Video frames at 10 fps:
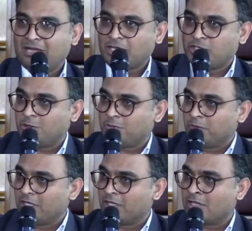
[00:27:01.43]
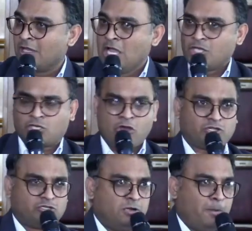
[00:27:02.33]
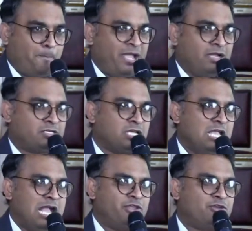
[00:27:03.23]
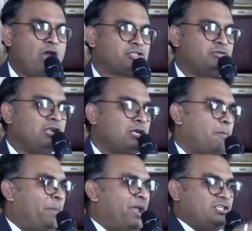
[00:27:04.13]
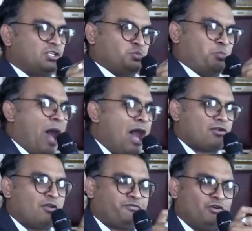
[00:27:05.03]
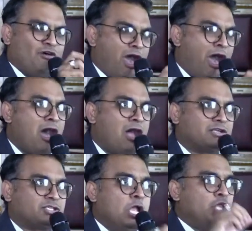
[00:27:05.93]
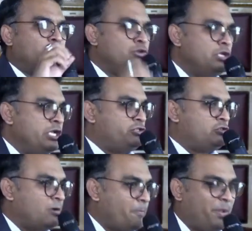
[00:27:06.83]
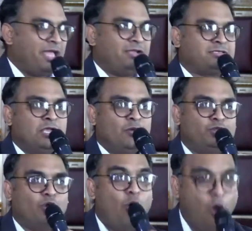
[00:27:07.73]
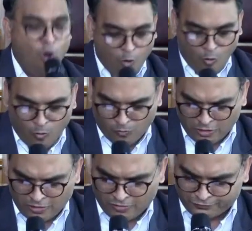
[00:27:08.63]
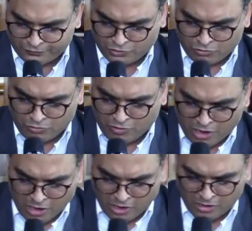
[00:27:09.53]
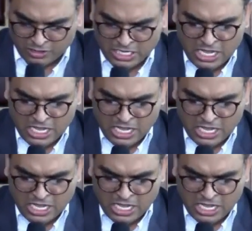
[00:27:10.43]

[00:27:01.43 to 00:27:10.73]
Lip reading: Are you with me? You got to repent. And you got to not repent just part of your heart. You need to repent with the whole of your heart.